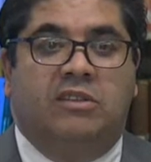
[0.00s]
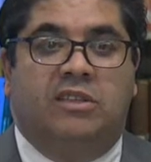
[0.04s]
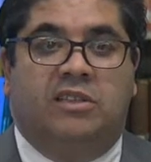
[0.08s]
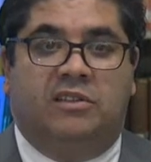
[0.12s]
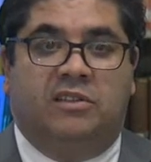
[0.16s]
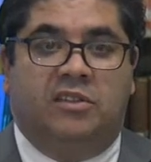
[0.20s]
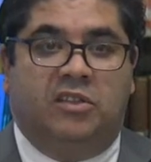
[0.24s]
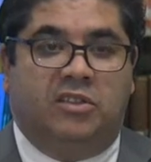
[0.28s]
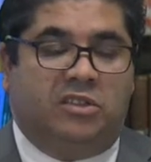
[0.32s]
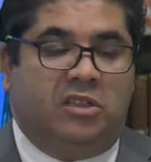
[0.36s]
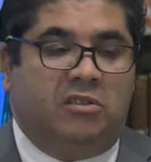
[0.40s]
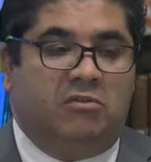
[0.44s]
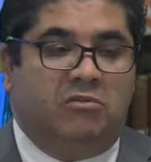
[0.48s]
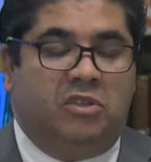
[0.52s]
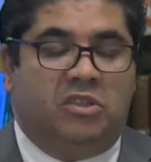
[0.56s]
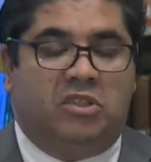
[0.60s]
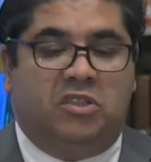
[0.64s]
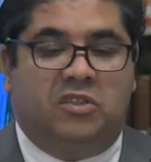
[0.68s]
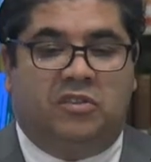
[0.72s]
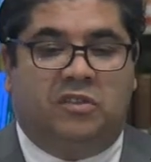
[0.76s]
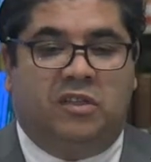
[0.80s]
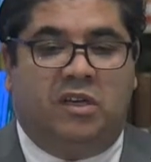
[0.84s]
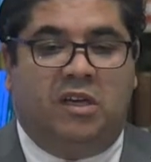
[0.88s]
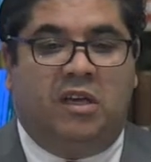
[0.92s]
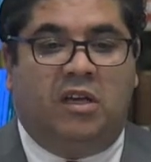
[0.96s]
condition, which
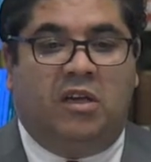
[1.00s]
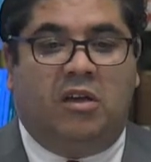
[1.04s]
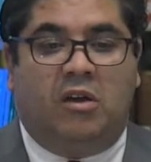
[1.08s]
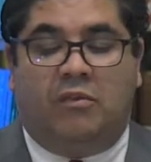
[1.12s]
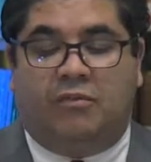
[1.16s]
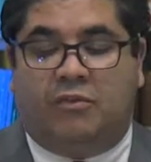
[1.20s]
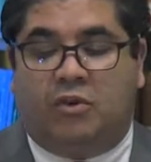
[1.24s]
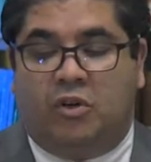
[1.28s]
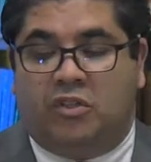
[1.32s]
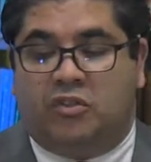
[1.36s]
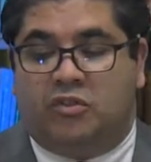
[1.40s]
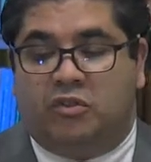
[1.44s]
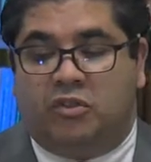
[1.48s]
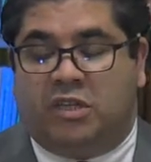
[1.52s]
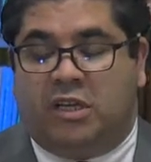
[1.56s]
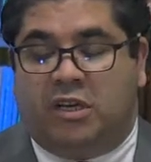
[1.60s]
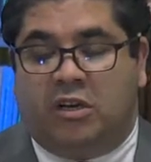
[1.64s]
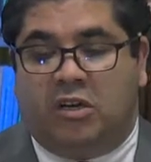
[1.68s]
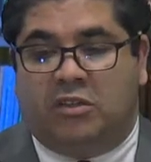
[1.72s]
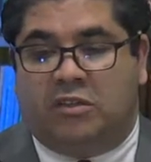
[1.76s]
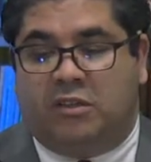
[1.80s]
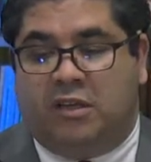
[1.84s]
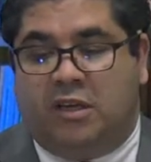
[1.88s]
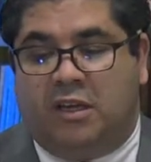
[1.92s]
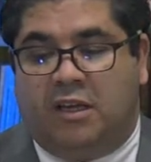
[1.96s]
is, of course, you
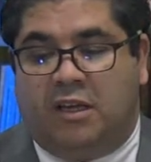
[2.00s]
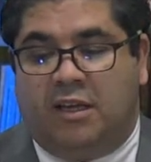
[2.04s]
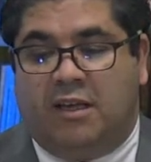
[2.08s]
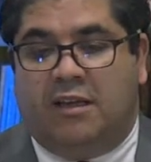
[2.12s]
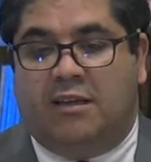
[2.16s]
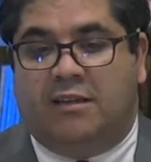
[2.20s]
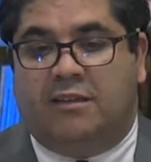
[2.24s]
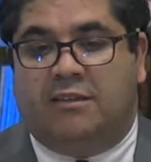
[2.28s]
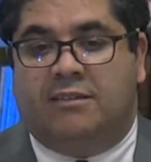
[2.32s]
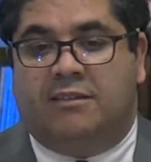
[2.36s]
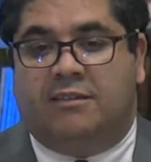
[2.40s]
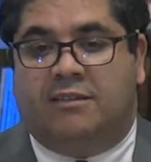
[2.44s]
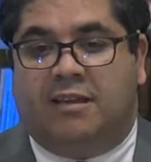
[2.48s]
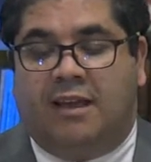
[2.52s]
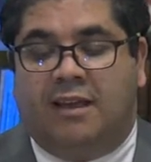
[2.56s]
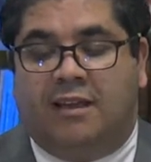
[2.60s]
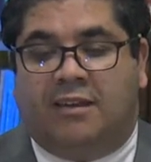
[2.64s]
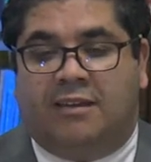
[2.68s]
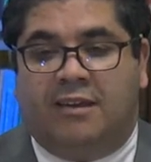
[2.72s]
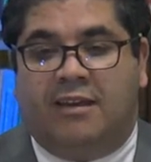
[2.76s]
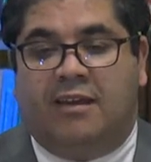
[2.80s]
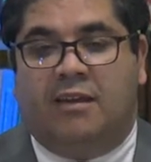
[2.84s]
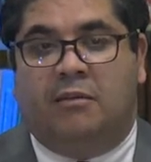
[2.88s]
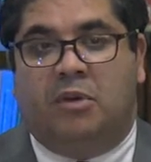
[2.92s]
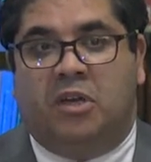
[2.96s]
cannot
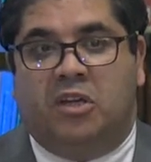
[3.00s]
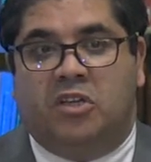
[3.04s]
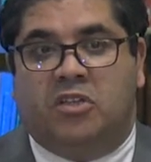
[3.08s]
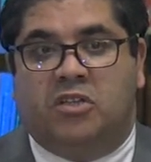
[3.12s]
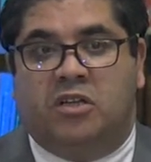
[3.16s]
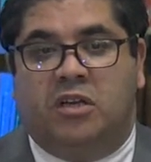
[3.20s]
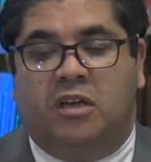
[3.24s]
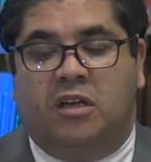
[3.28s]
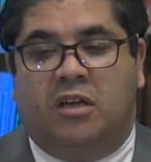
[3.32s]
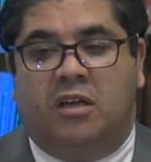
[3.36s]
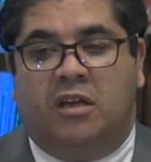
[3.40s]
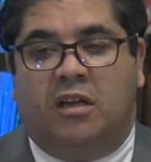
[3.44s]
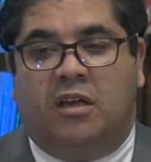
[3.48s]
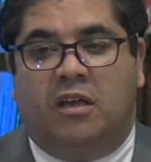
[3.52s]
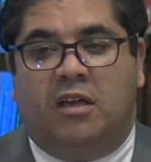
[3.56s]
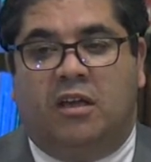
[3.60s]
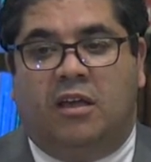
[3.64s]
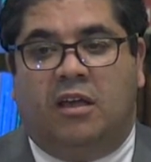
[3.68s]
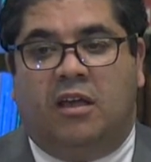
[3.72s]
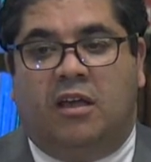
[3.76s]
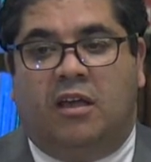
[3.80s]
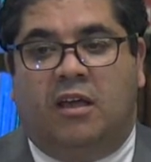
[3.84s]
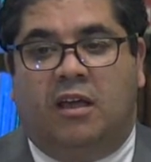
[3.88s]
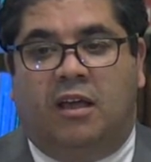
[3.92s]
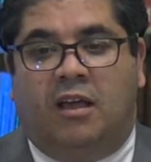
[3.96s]
take image
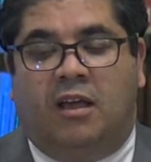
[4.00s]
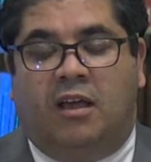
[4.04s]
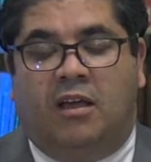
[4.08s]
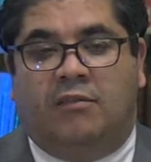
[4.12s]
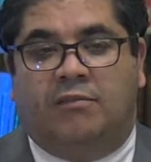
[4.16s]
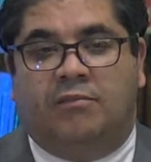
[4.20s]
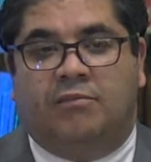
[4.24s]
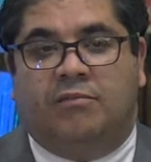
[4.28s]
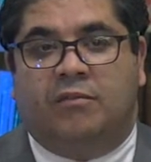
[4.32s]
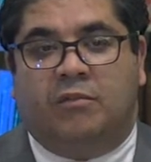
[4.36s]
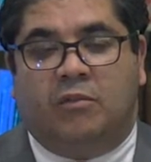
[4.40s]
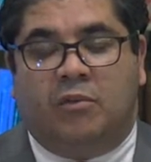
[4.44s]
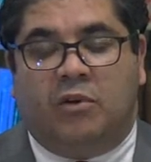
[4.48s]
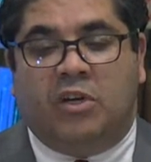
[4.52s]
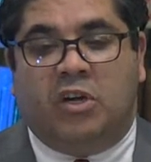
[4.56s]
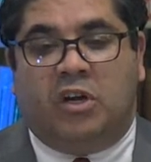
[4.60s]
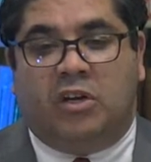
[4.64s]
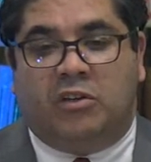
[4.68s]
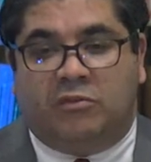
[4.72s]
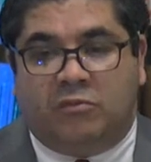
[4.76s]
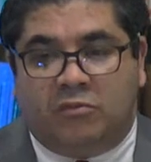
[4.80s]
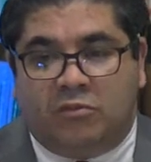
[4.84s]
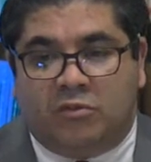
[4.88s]
when you're